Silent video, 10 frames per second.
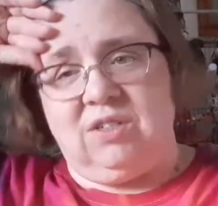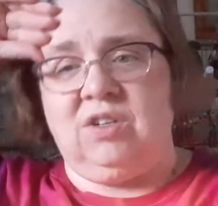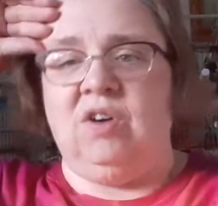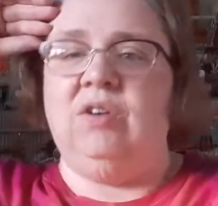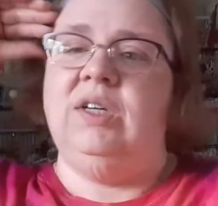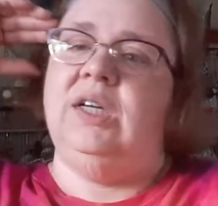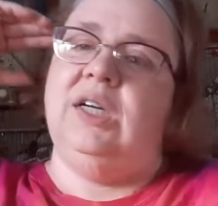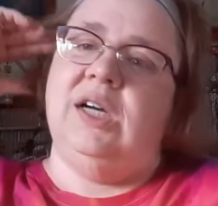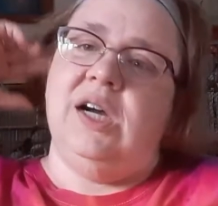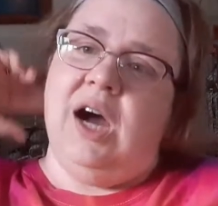So,
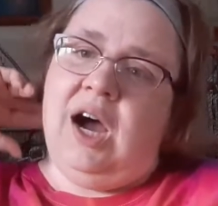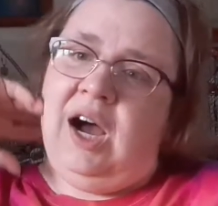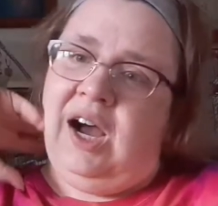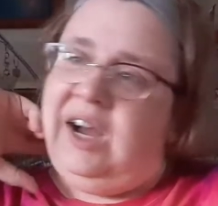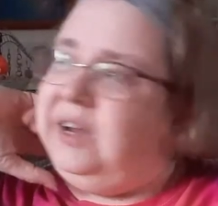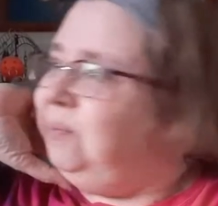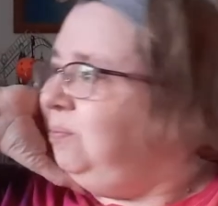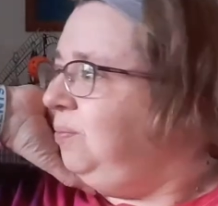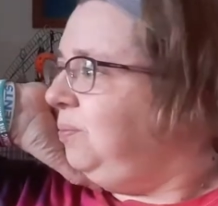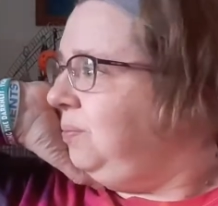
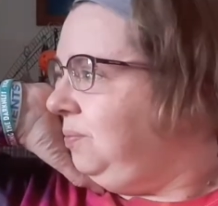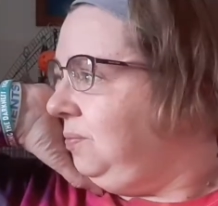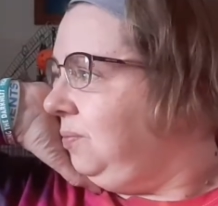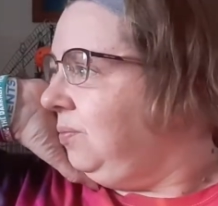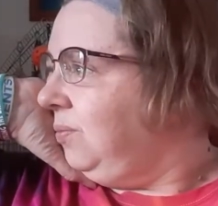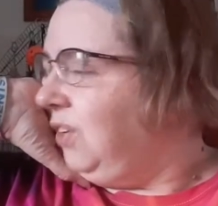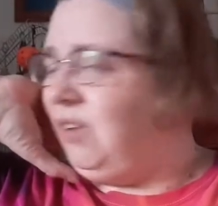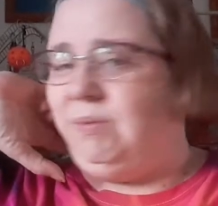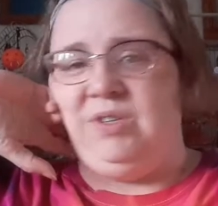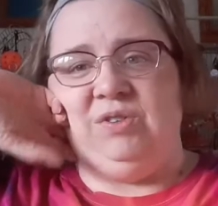if
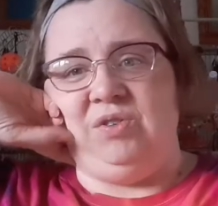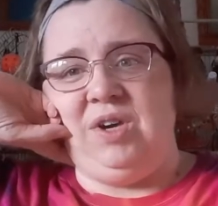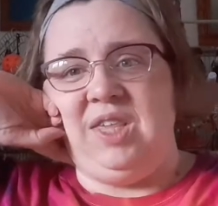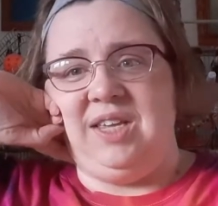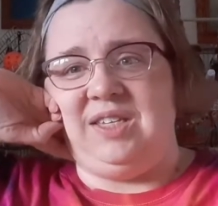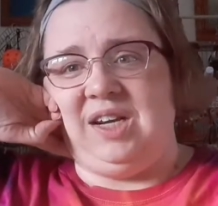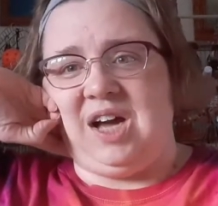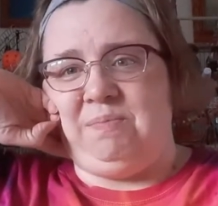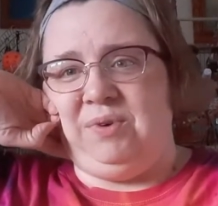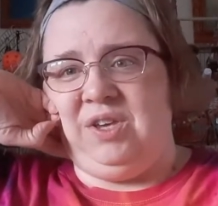I'm still doing these in a
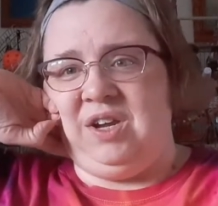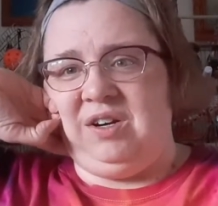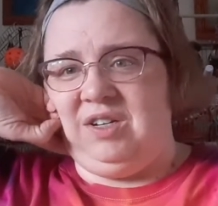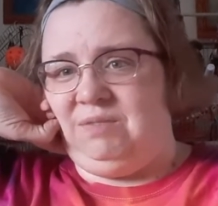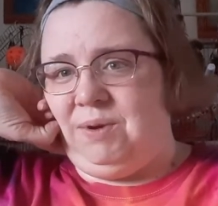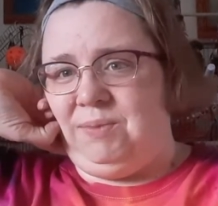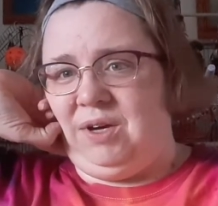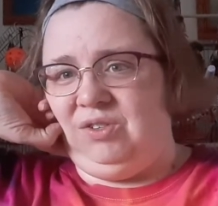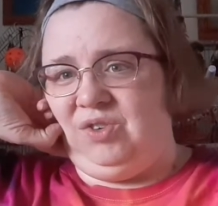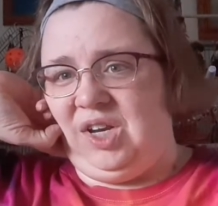couple of years, maybe
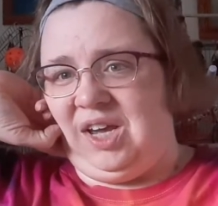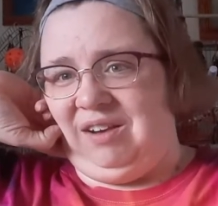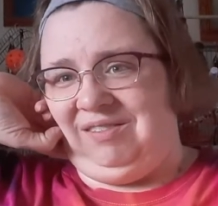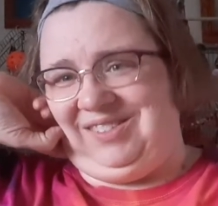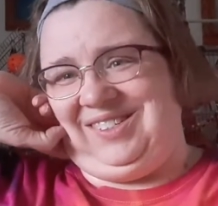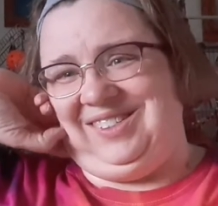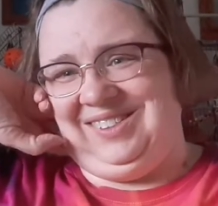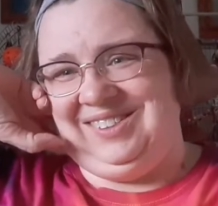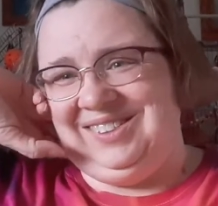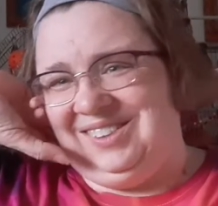I'll do it again.
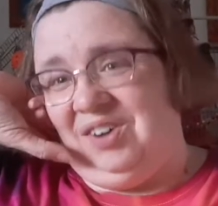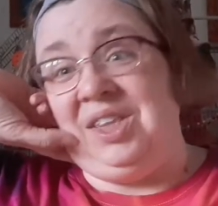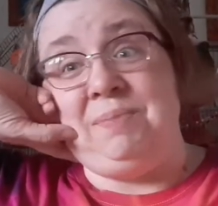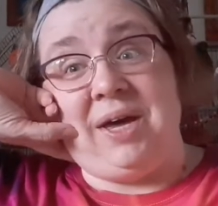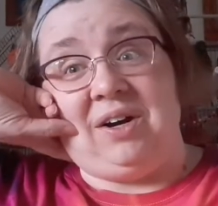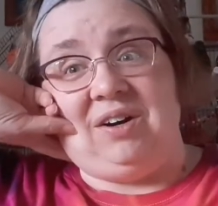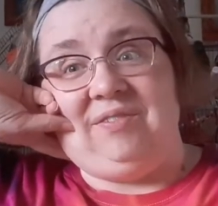Only better.